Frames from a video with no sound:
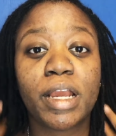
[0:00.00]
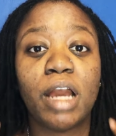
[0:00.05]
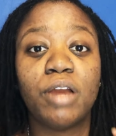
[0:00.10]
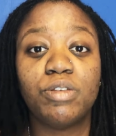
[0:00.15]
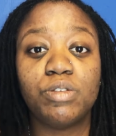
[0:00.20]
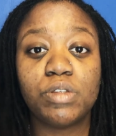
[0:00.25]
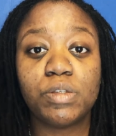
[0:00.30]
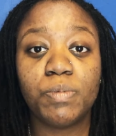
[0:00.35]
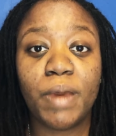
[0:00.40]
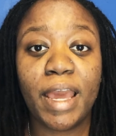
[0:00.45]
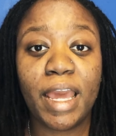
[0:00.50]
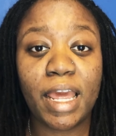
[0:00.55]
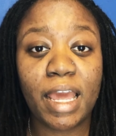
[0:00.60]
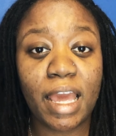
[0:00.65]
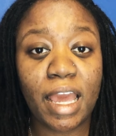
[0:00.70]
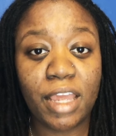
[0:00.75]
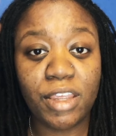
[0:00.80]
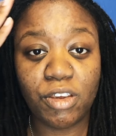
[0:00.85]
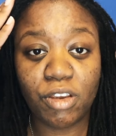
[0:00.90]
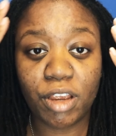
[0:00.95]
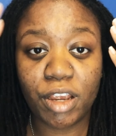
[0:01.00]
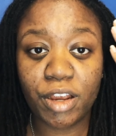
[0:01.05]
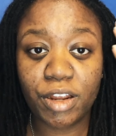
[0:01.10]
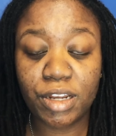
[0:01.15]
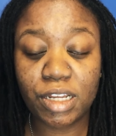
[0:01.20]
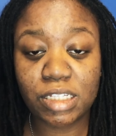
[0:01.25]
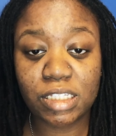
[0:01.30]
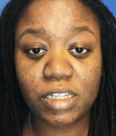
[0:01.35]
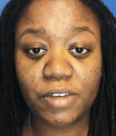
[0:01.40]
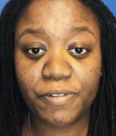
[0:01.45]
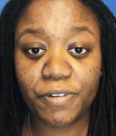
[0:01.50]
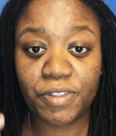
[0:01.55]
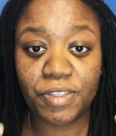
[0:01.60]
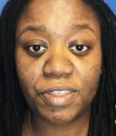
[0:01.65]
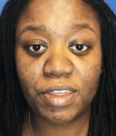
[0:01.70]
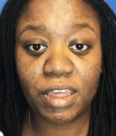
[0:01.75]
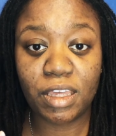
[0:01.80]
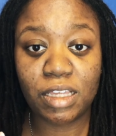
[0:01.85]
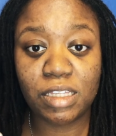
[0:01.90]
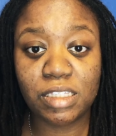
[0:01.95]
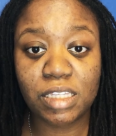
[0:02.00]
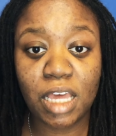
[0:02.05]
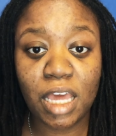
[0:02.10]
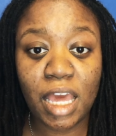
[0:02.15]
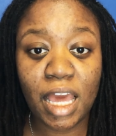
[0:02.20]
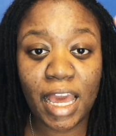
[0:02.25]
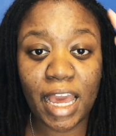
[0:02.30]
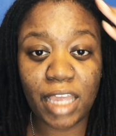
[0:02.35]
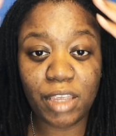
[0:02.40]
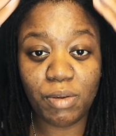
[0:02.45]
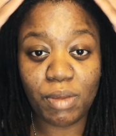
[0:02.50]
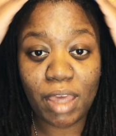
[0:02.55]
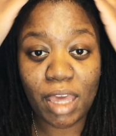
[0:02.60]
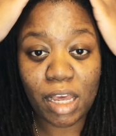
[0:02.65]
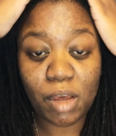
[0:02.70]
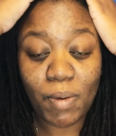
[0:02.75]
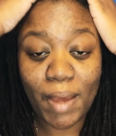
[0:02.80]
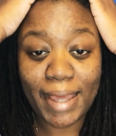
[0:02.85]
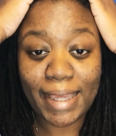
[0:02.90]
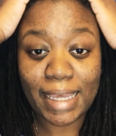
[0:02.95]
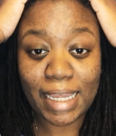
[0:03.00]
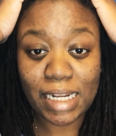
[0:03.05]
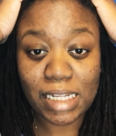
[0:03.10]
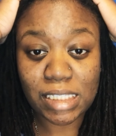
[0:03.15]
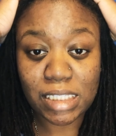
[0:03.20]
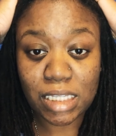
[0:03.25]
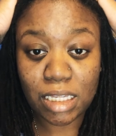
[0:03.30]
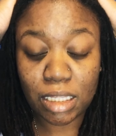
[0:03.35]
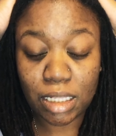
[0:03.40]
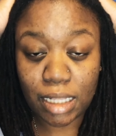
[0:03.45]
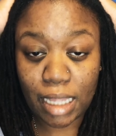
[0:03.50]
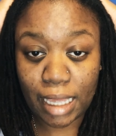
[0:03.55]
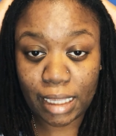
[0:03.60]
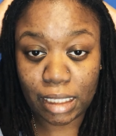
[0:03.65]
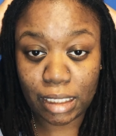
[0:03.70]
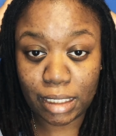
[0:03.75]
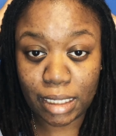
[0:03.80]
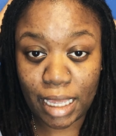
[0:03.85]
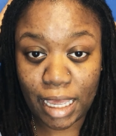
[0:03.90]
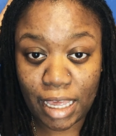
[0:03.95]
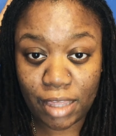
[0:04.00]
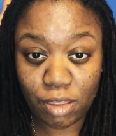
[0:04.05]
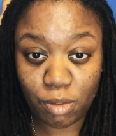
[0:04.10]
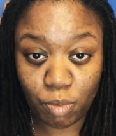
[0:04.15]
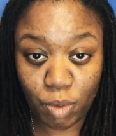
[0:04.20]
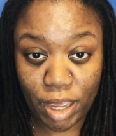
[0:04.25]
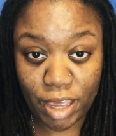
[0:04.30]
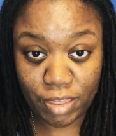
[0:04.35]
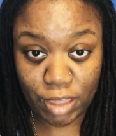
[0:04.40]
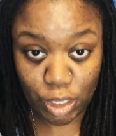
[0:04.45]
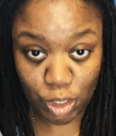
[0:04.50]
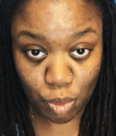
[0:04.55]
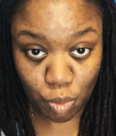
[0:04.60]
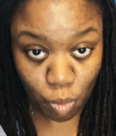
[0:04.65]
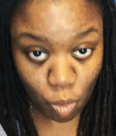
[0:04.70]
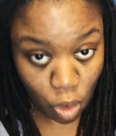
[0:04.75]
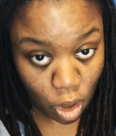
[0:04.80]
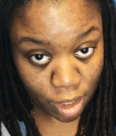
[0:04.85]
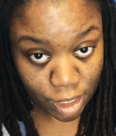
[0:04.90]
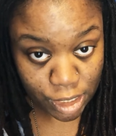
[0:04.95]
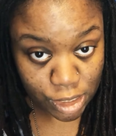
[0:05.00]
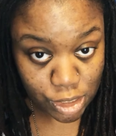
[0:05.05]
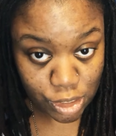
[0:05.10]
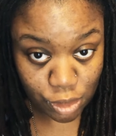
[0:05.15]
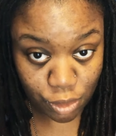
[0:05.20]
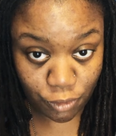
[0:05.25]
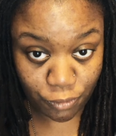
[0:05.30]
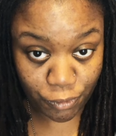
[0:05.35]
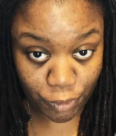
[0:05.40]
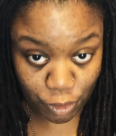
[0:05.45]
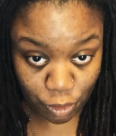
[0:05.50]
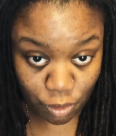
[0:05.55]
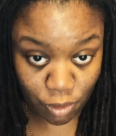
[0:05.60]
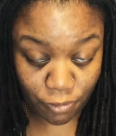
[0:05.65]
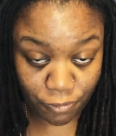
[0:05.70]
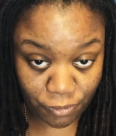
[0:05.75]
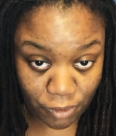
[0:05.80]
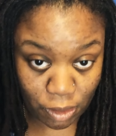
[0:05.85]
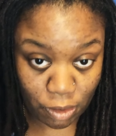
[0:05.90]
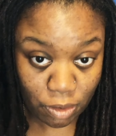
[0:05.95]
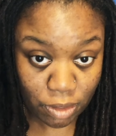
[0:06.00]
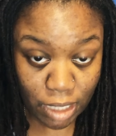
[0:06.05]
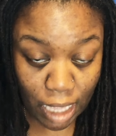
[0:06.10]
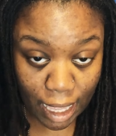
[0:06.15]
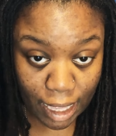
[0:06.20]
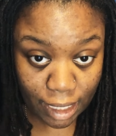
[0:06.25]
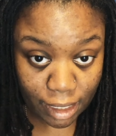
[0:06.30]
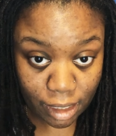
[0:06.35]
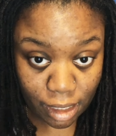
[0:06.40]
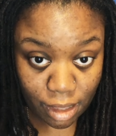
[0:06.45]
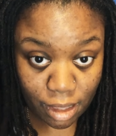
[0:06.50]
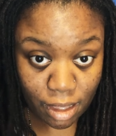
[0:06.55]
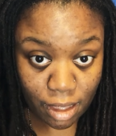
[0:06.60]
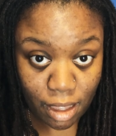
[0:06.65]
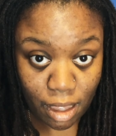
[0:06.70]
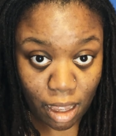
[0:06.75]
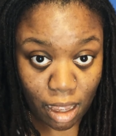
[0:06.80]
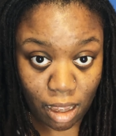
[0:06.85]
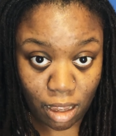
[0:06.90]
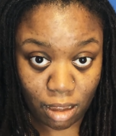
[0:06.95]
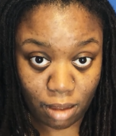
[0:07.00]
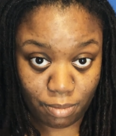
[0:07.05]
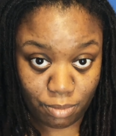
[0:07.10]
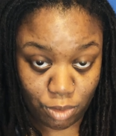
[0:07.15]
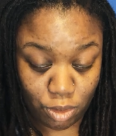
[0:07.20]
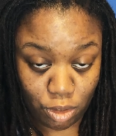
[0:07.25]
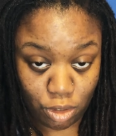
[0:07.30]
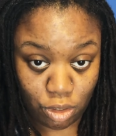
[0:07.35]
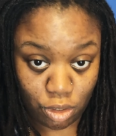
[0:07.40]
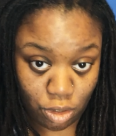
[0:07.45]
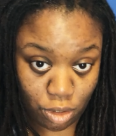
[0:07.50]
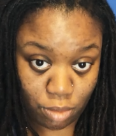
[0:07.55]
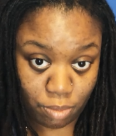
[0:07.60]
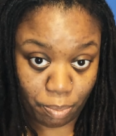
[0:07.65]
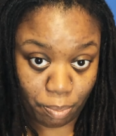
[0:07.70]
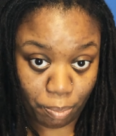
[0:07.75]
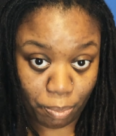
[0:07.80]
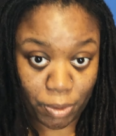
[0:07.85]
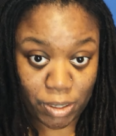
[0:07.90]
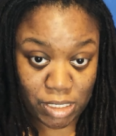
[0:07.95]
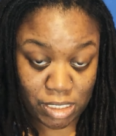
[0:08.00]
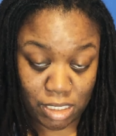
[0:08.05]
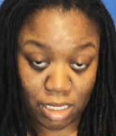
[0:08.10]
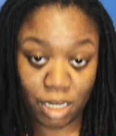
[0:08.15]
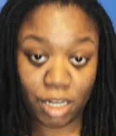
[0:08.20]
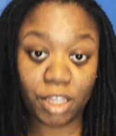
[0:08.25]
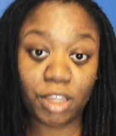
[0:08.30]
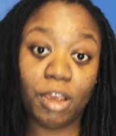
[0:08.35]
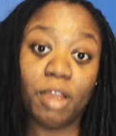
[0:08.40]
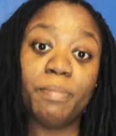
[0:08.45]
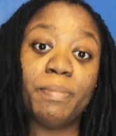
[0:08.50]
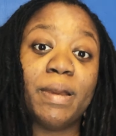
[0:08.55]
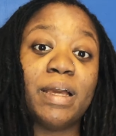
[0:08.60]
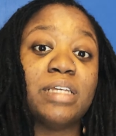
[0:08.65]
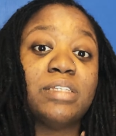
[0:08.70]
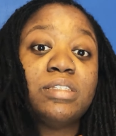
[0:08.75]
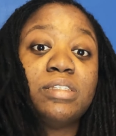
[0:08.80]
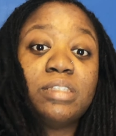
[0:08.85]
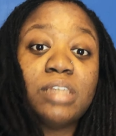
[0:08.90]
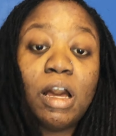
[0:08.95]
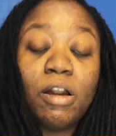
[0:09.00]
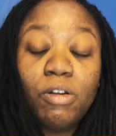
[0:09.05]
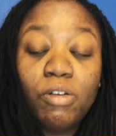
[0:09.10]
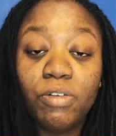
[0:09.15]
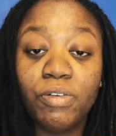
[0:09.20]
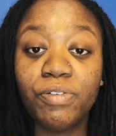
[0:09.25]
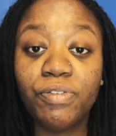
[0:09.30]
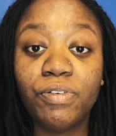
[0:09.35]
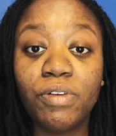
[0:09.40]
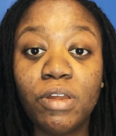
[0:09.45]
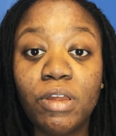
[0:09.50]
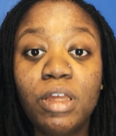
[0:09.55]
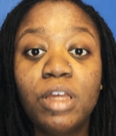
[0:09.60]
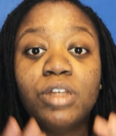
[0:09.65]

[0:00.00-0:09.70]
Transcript: work out, you sweat and your hair does different things and you can't quite get it to like lay the way that you want it to for you to feel like you're presenting your best self.